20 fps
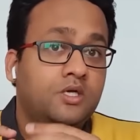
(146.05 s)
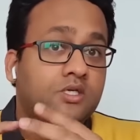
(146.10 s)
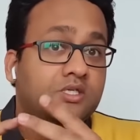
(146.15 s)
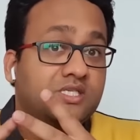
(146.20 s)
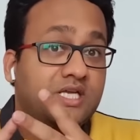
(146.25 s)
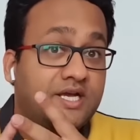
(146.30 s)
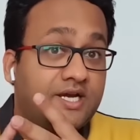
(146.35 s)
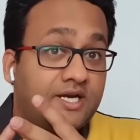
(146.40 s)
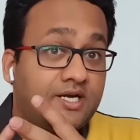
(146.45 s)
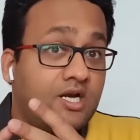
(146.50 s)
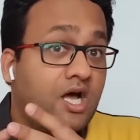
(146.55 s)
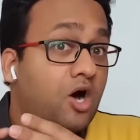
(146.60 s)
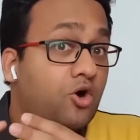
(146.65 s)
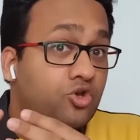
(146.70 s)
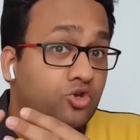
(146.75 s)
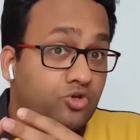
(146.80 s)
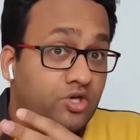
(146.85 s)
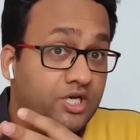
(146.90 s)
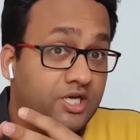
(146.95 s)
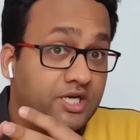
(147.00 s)
Second, how
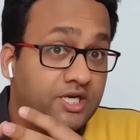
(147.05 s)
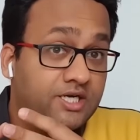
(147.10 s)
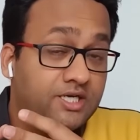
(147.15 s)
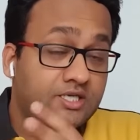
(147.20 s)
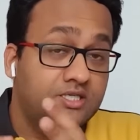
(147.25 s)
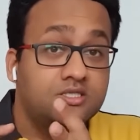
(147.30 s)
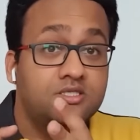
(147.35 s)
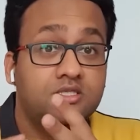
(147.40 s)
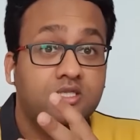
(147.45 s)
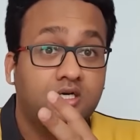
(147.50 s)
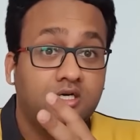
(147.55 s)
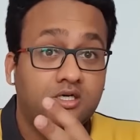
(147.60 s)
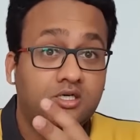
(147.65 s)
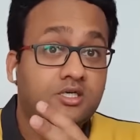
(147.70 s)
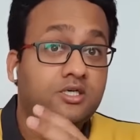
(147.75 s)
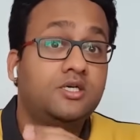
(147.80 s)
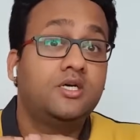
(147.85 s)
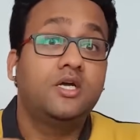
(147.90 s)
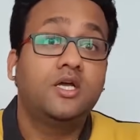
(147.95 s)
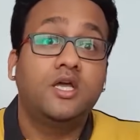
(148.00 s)
unique it is.
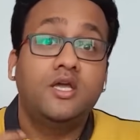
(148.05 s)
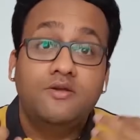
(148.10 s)
Third,